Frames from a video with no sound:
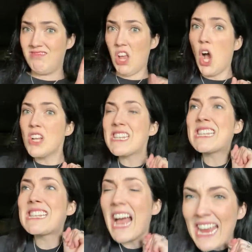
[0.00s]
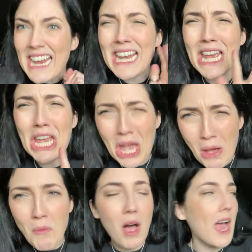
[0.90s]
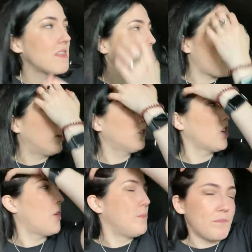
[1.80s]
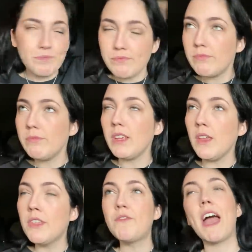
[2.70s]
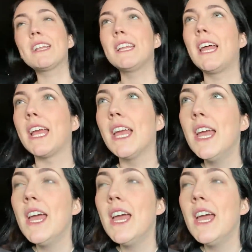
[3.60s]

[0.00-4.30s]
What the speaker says: on-site, ew! And then also the fact that like,